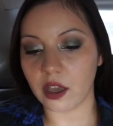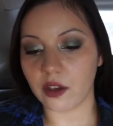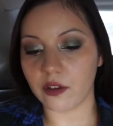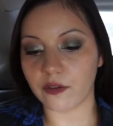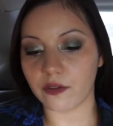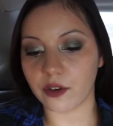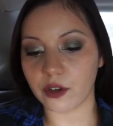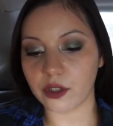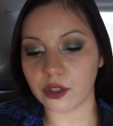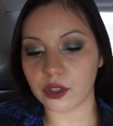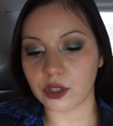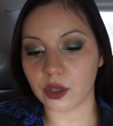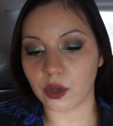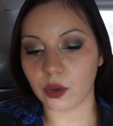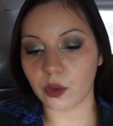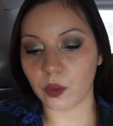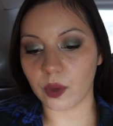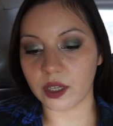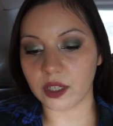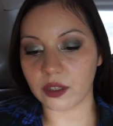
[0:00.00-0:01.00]
first
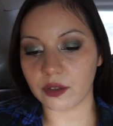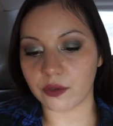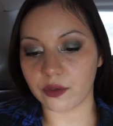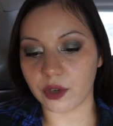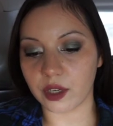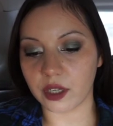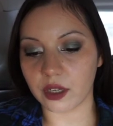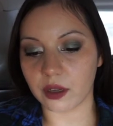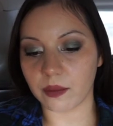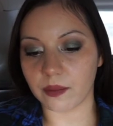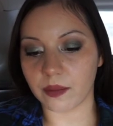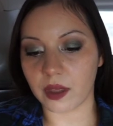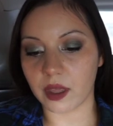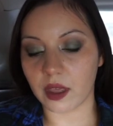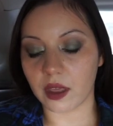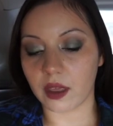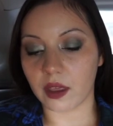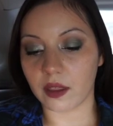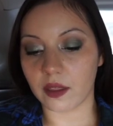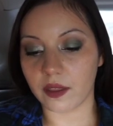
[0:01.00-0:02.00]
awaited freedom,
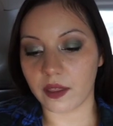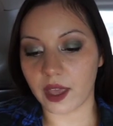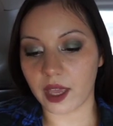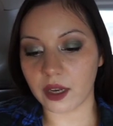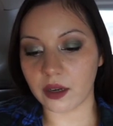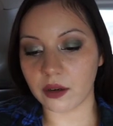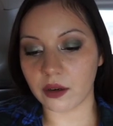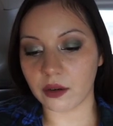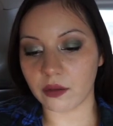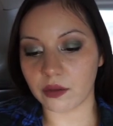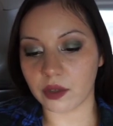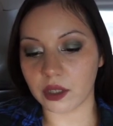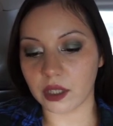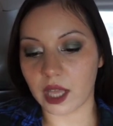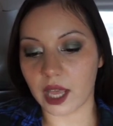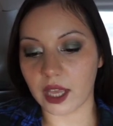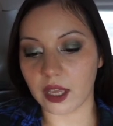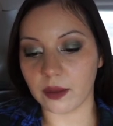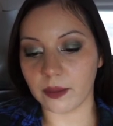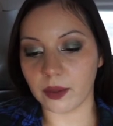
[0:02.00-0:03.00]
then
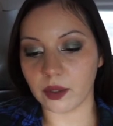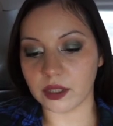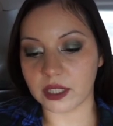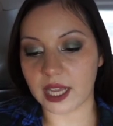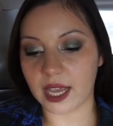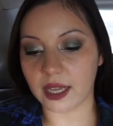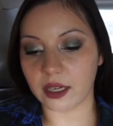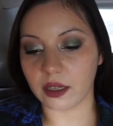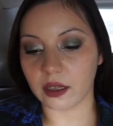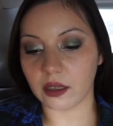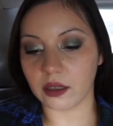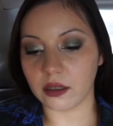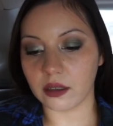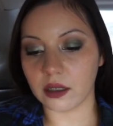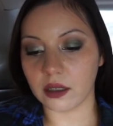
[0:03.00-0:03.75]
reliable data.